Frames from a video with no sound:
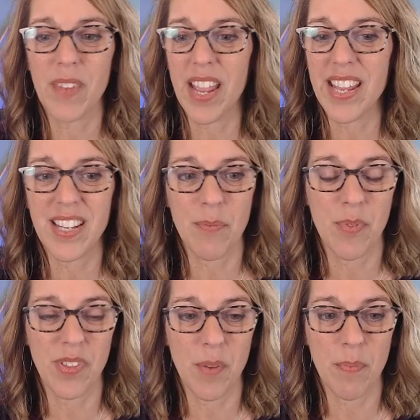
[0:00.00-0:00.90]
I end
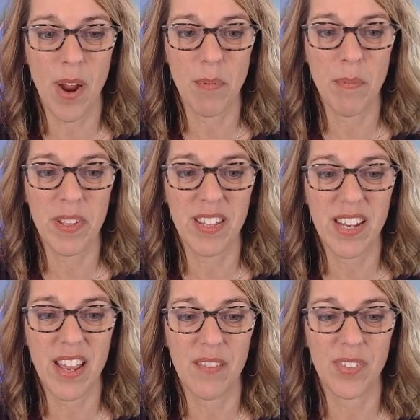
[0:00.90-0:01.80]
up with a
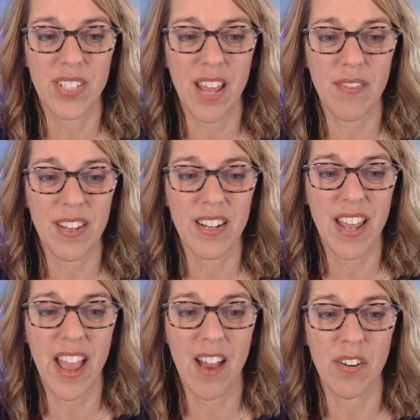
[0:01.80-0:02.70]
probability of
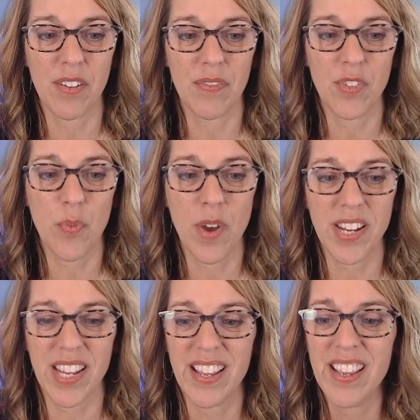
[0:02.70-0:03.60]
seven out of
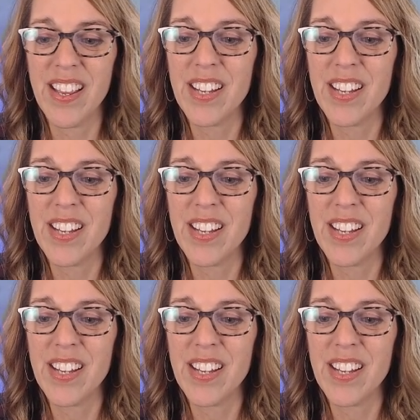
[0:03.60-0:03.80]
20.